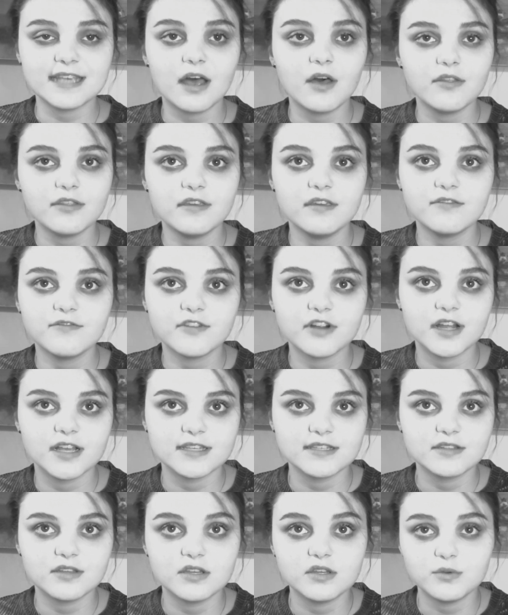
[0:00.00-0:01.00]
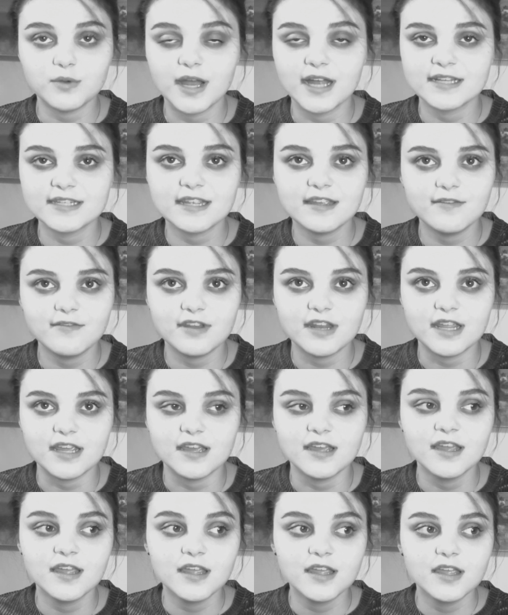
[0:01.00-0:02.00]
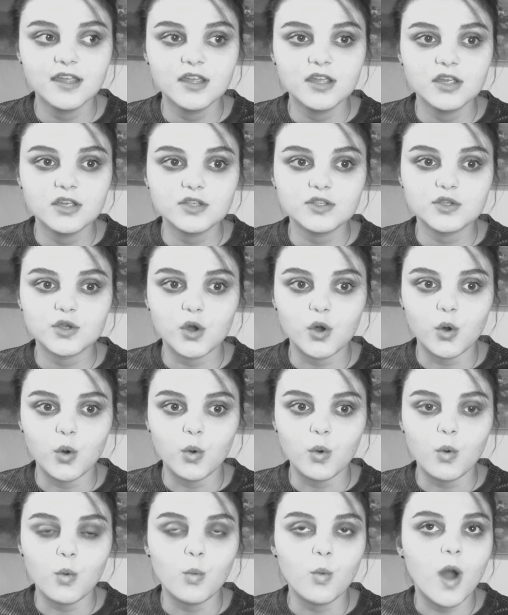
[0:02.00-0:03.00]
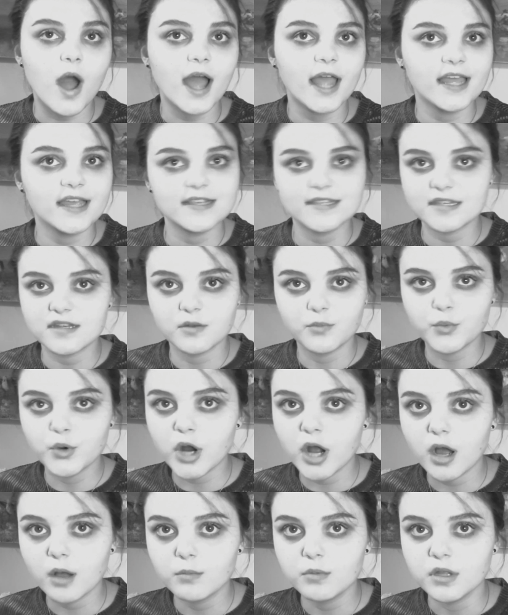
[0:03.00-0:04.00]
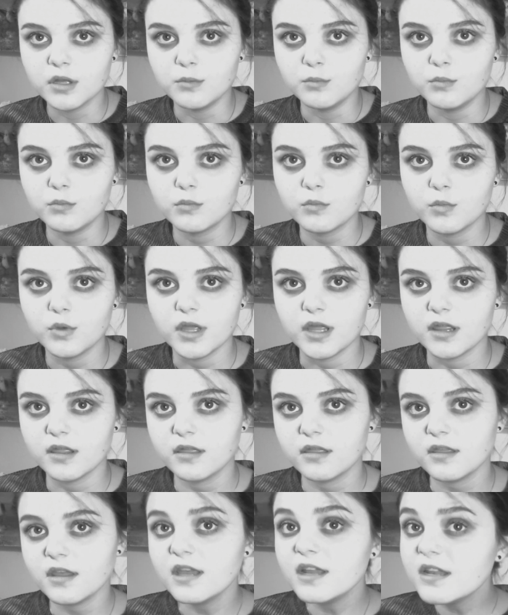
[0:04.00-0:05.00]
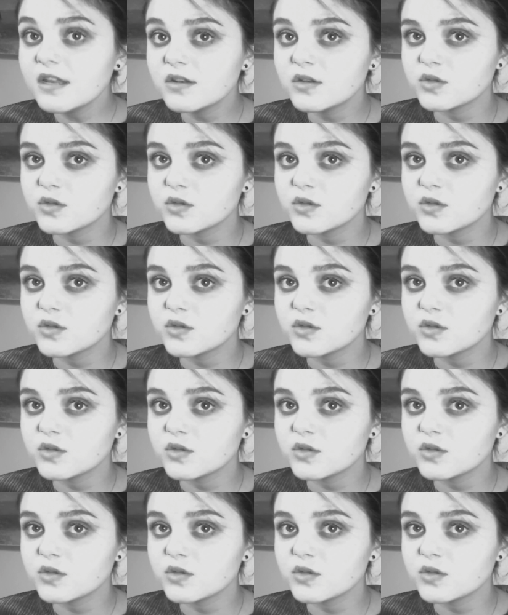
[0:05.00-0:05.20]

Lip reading: healthy for us to do activity, so why is it a problem with eating